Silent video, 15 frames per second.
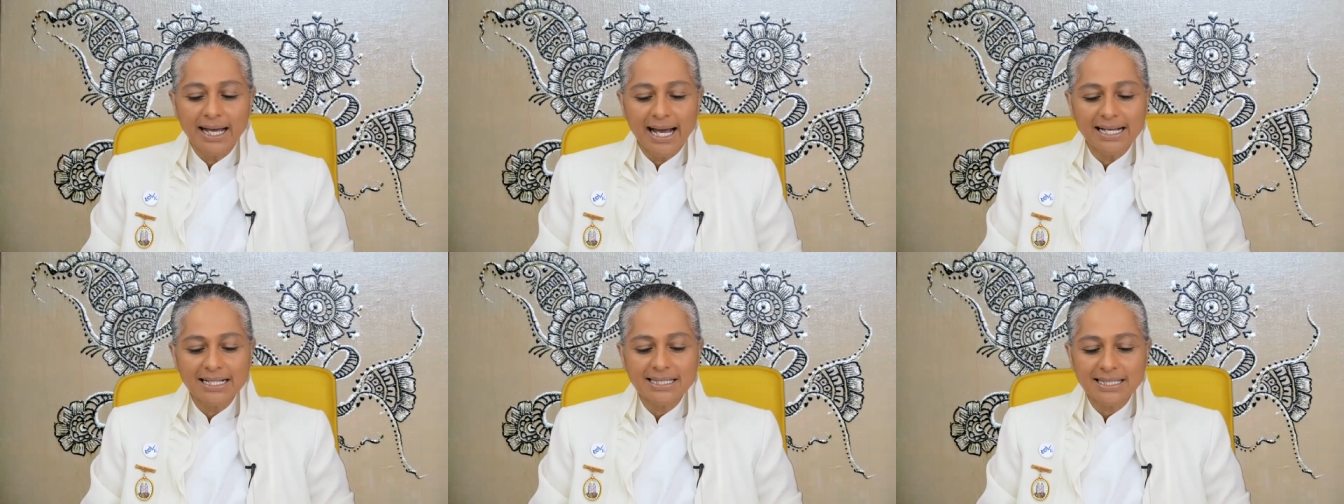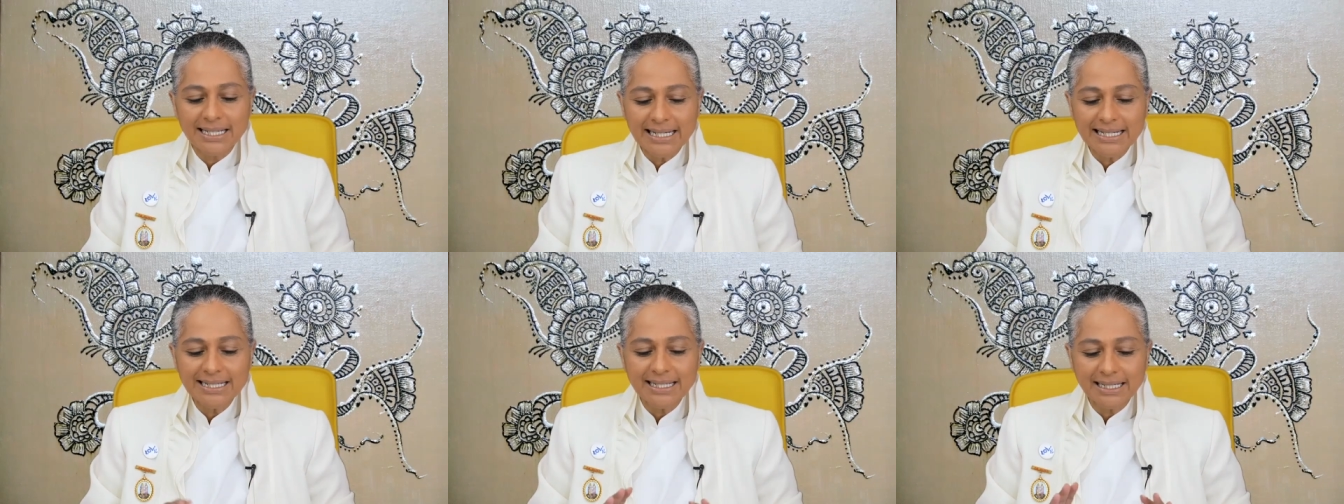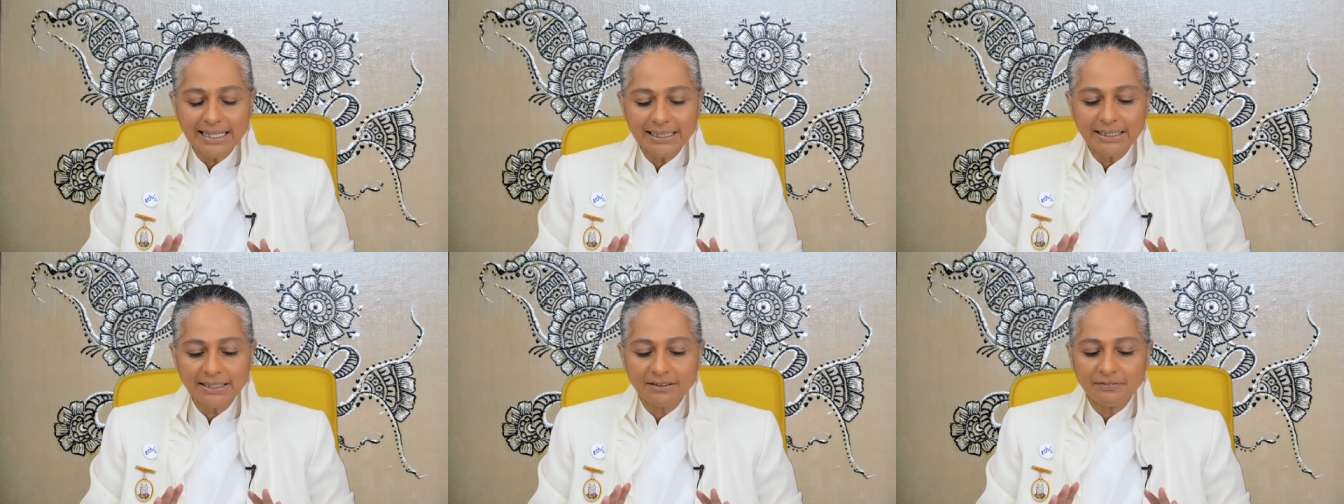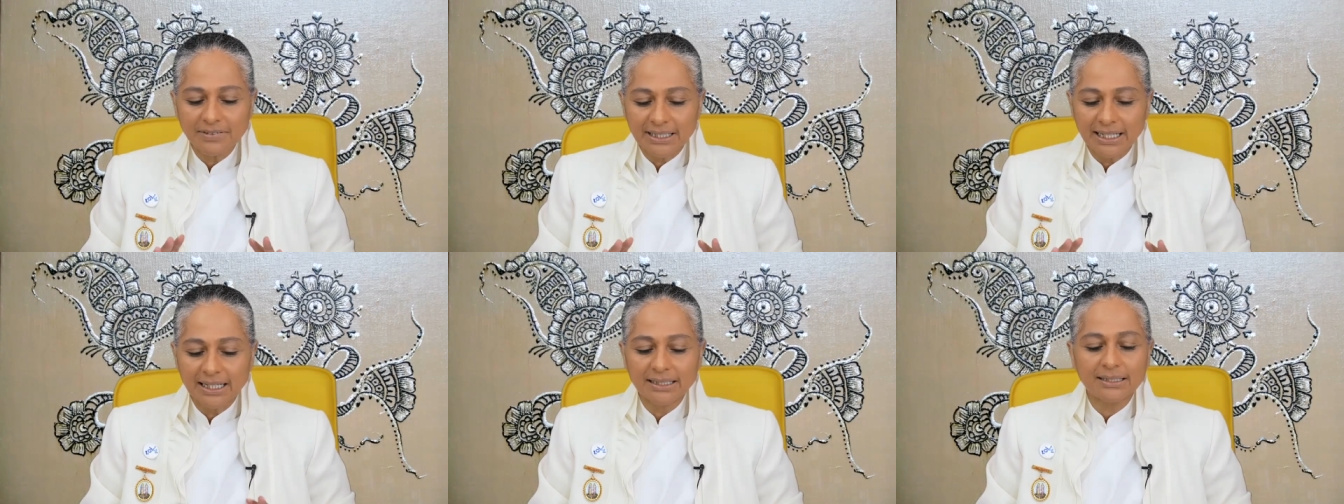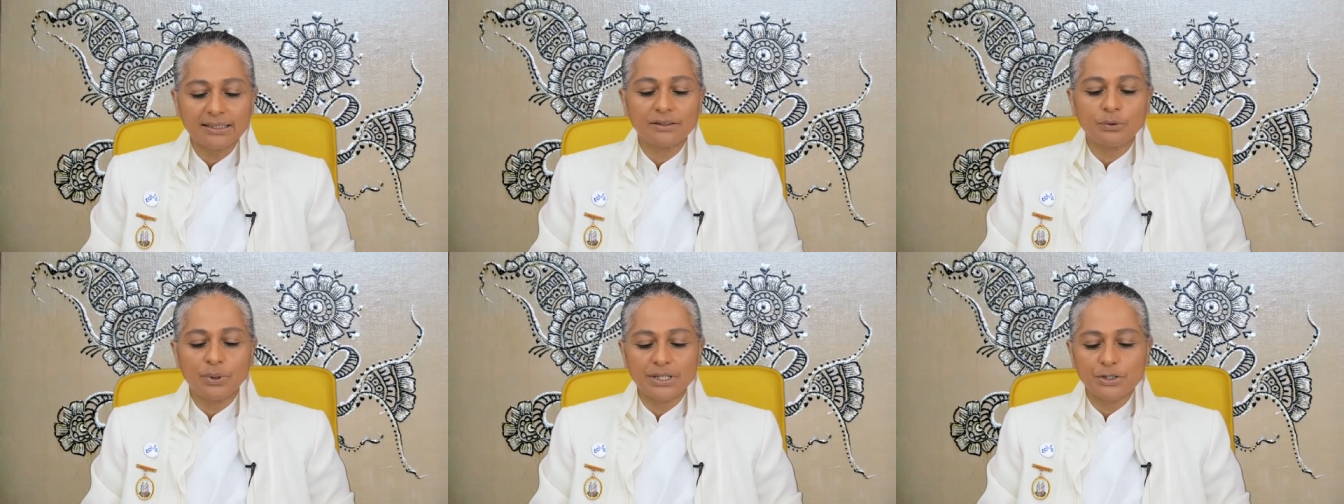as in Indian
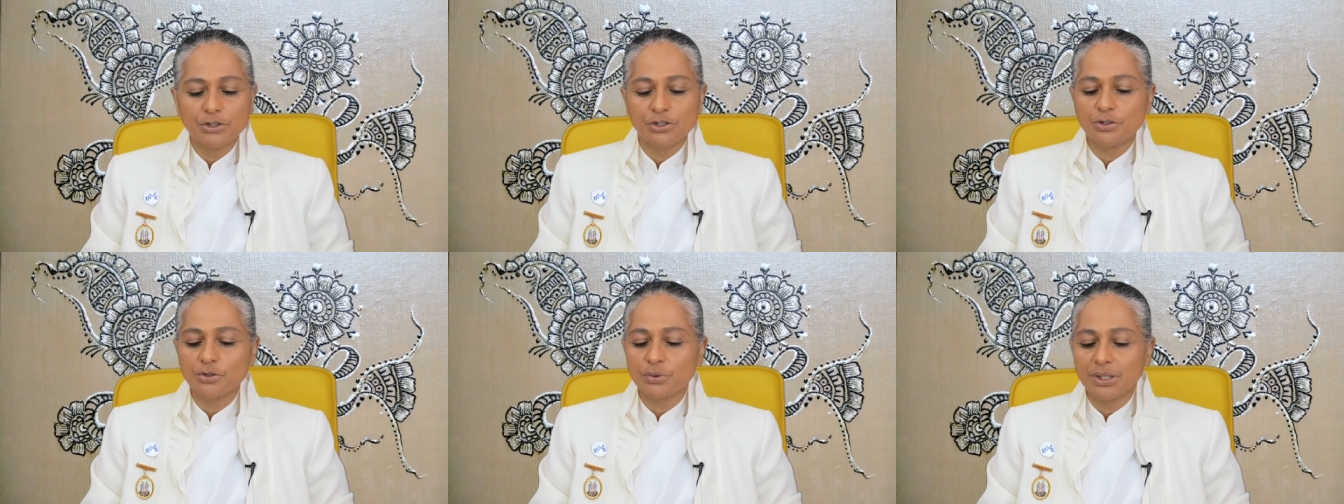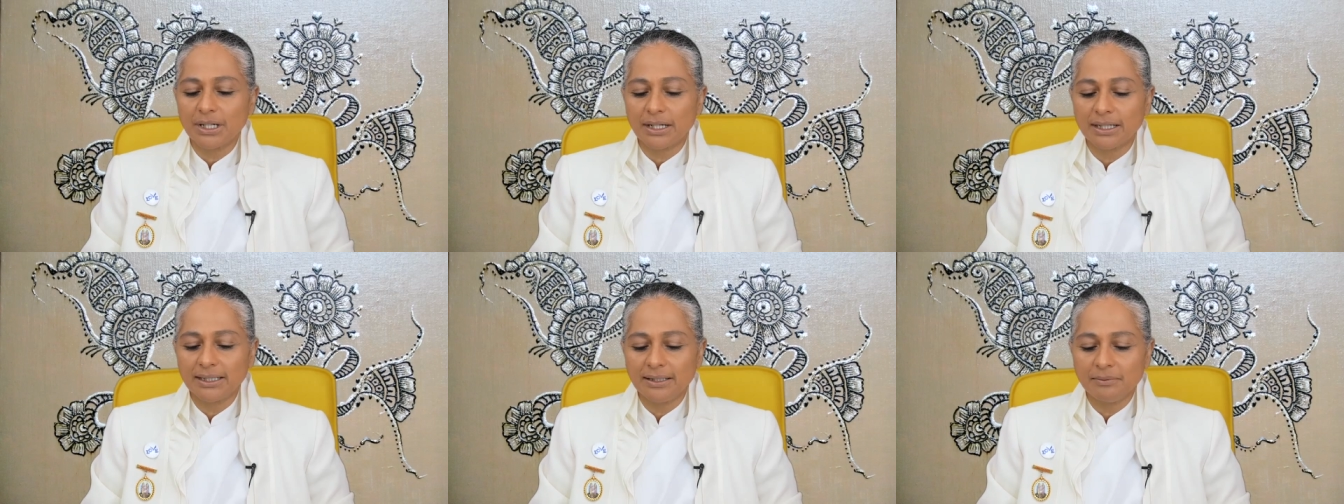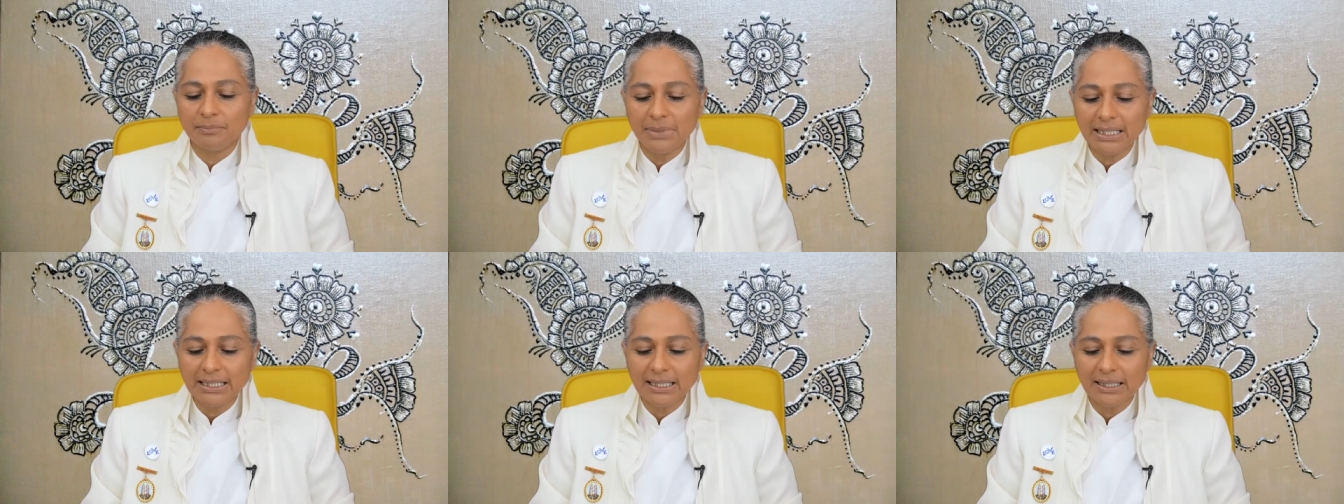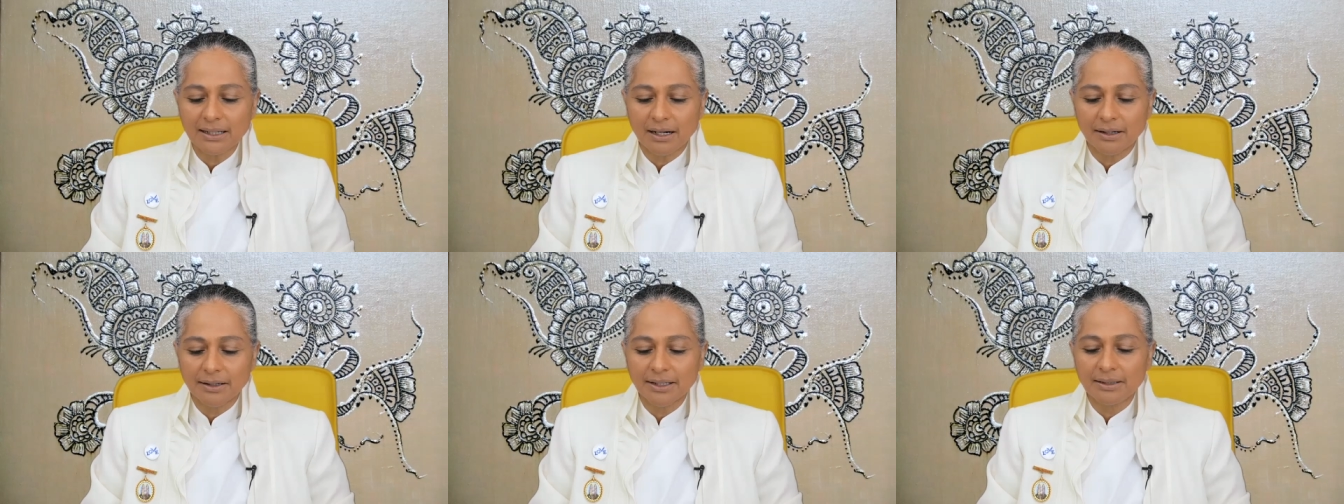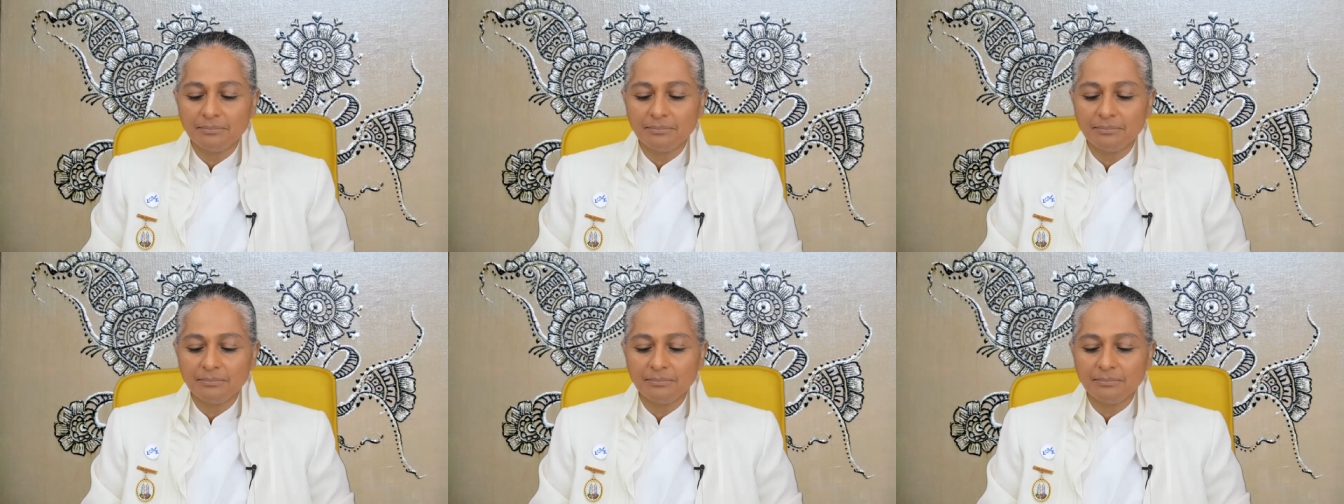Vedanta, questions regarding meaning are